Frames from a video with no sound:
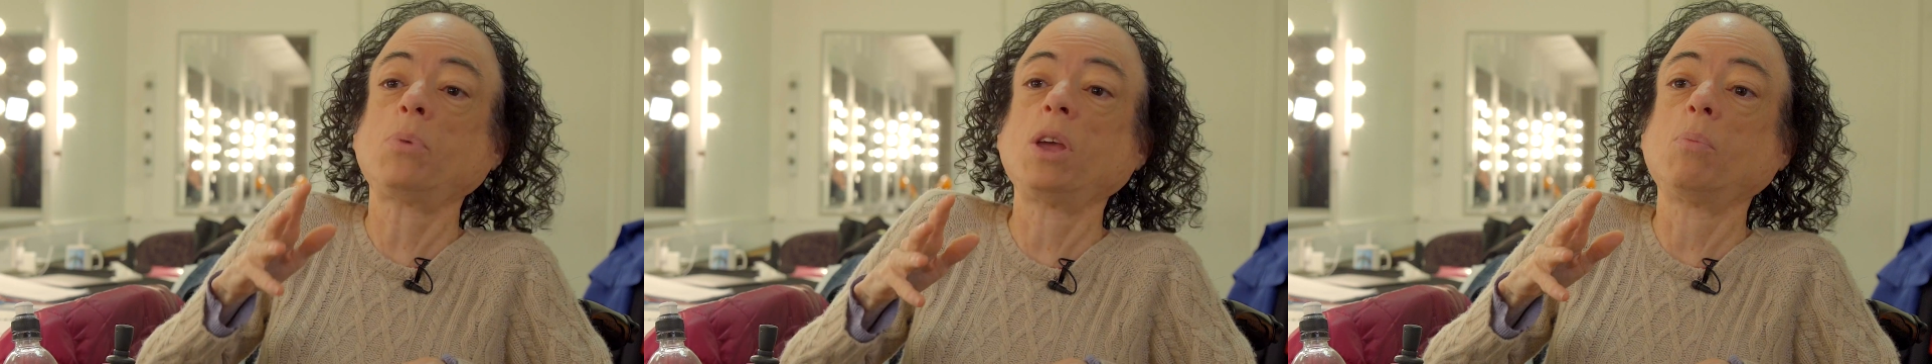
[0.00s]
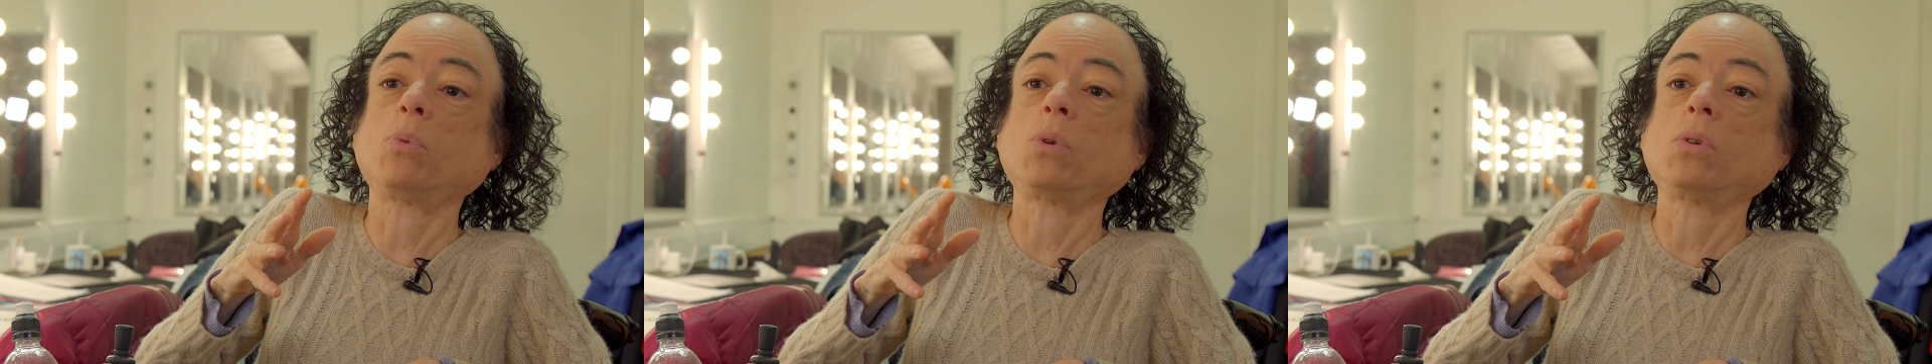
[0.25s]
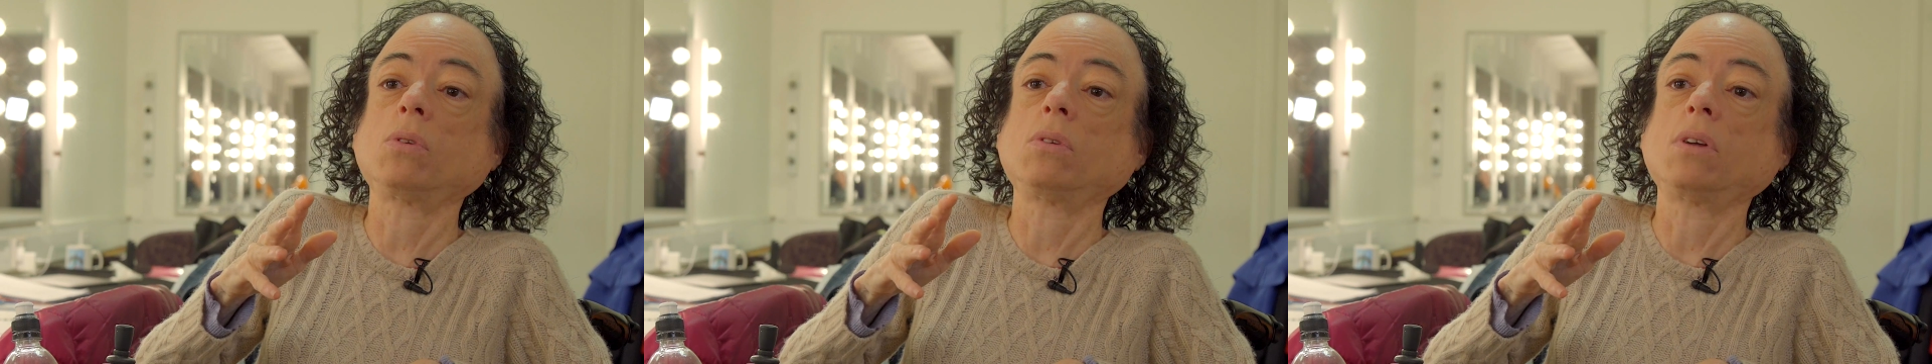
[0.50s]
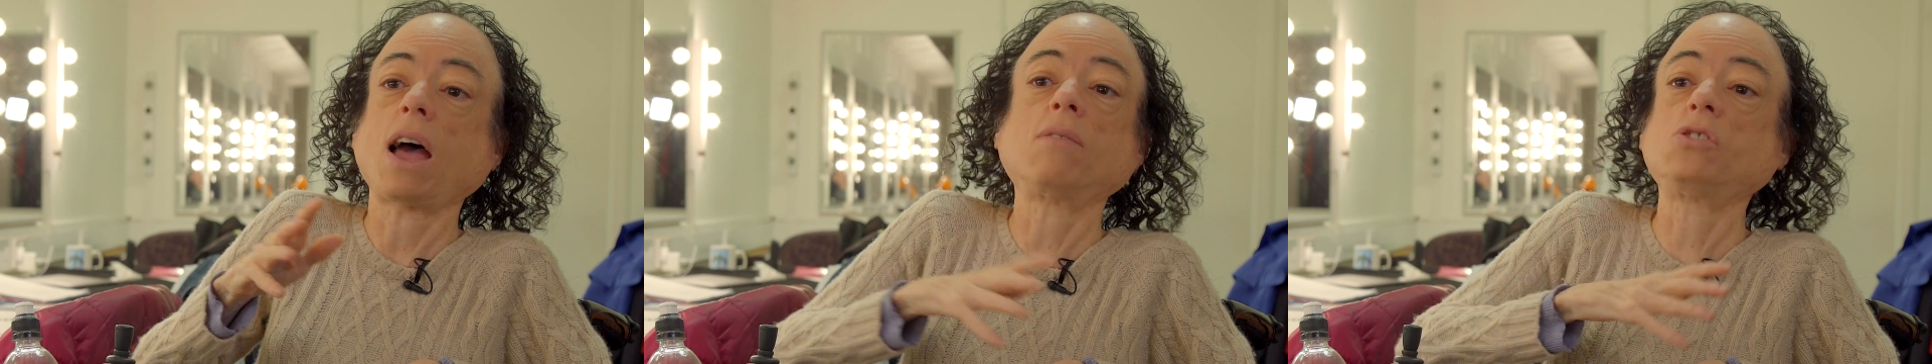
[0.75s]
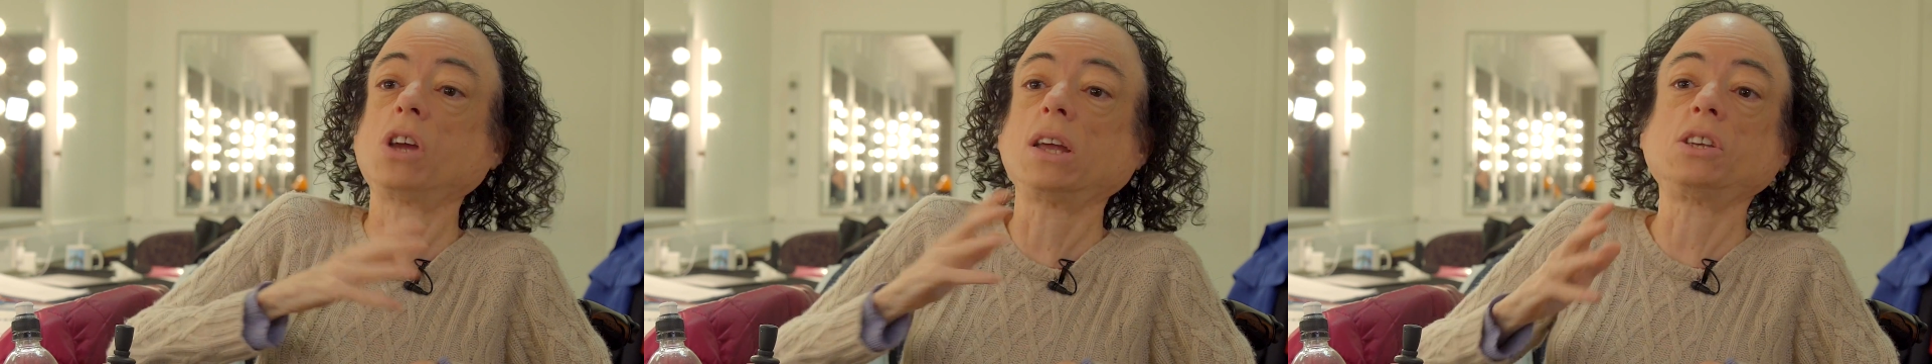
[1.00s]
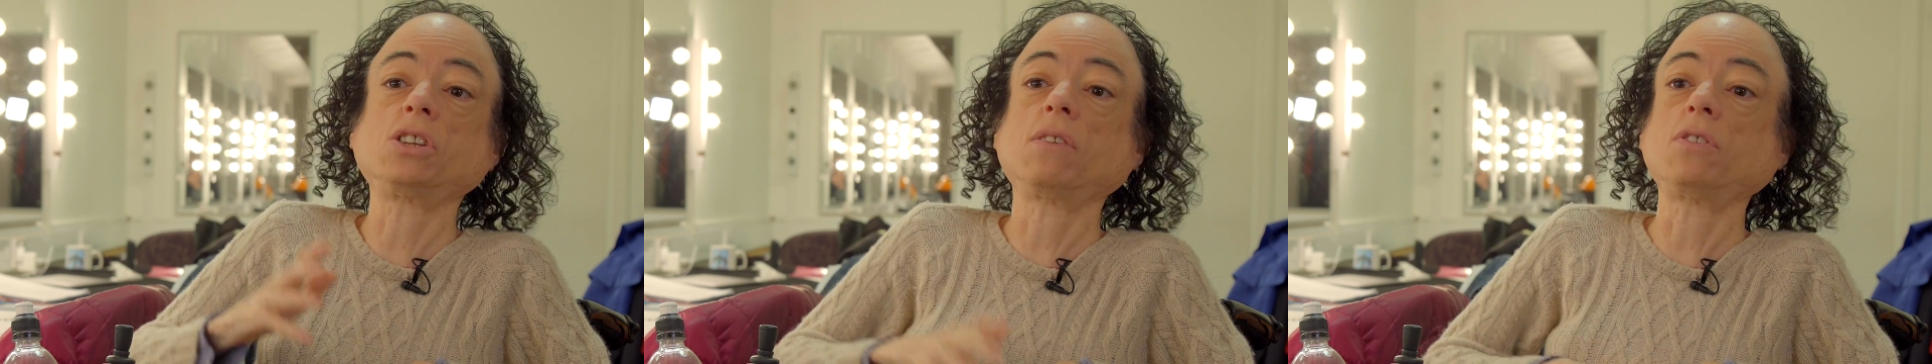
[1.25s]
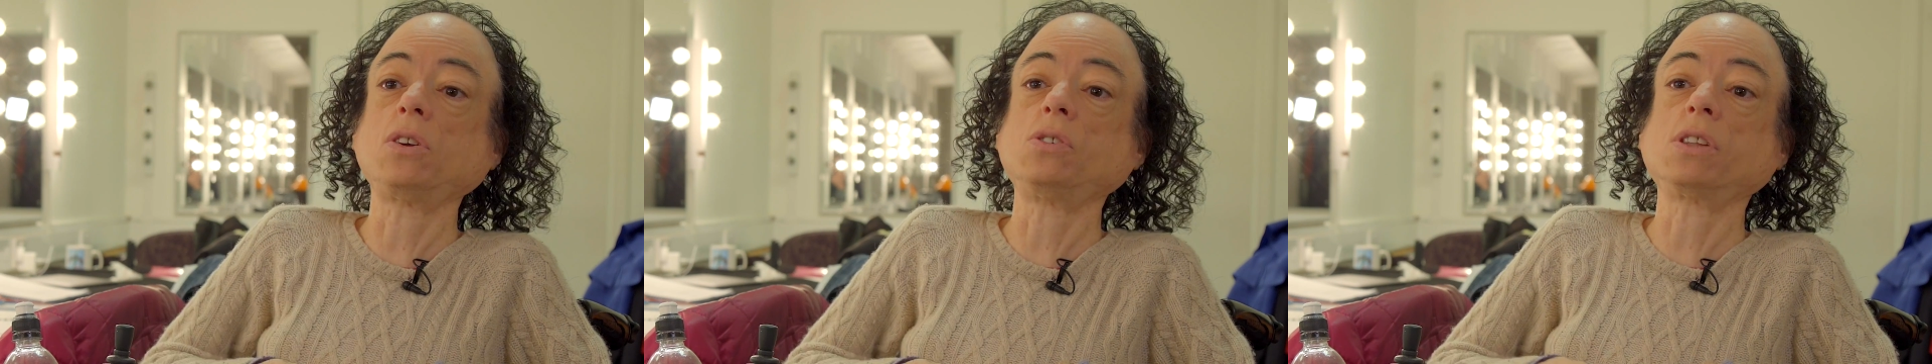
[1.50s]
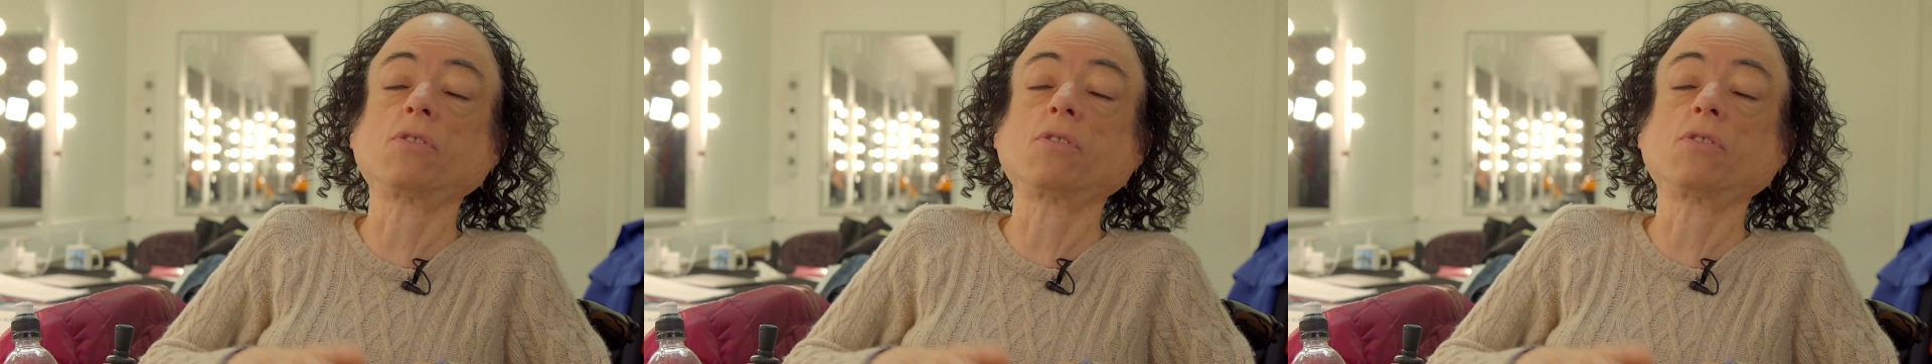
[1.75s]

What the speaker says: people have changed their views.